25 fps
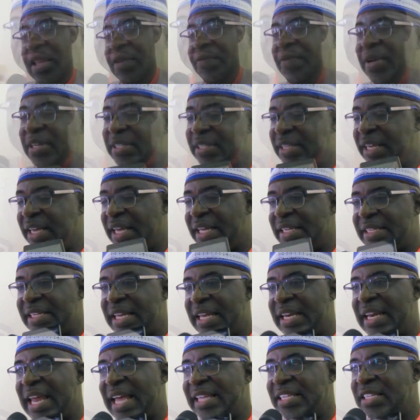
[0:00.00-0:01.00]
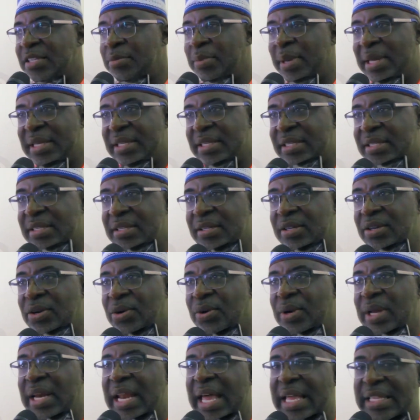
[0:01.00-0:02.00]
First thing is enlightenment. You
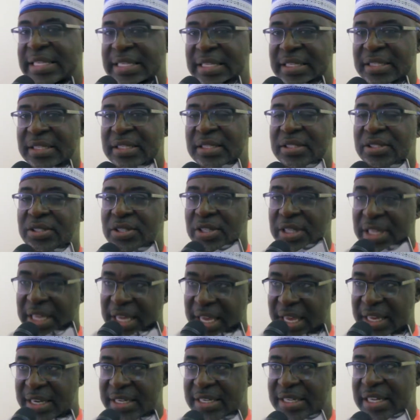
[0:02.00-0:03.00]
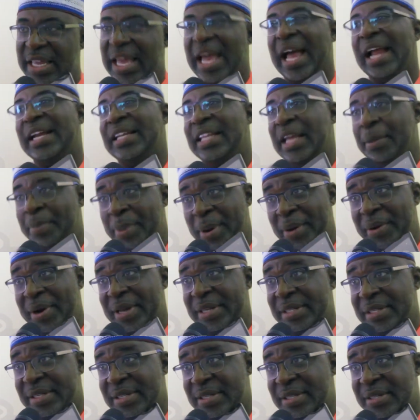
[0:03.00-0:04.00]
know, enlighten the kids and their
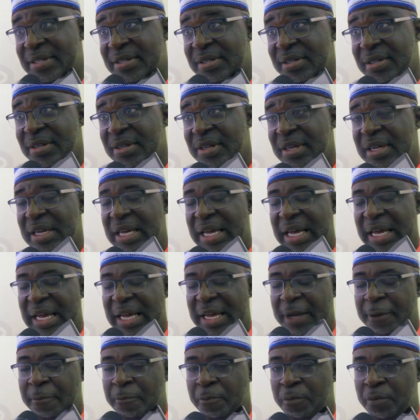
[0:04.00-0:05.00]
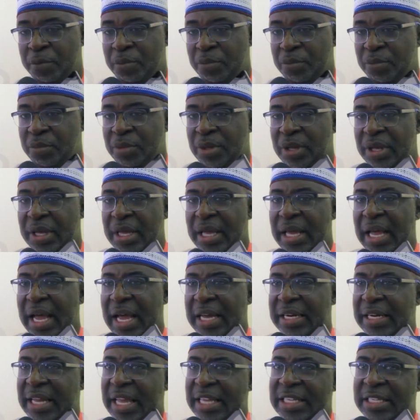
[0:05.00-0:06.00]
parents
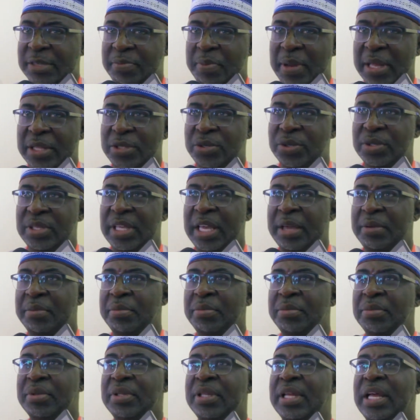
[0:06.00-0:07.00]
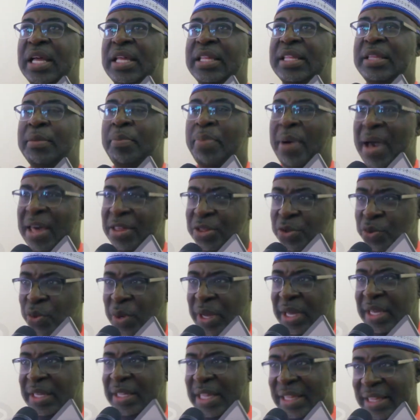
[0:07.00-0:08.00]
and explain to them the
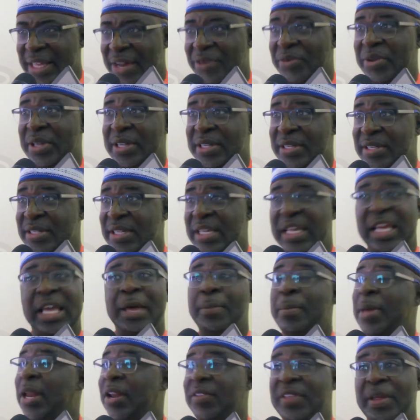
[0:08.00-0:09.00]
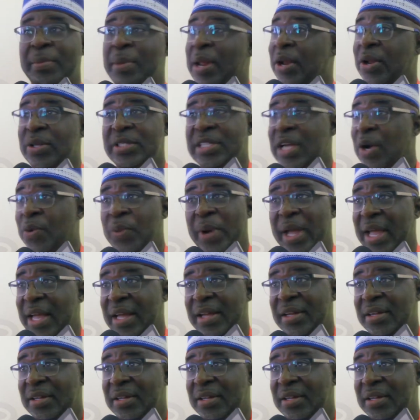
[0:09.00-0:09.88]
pathway that there is. Many of them are not aware.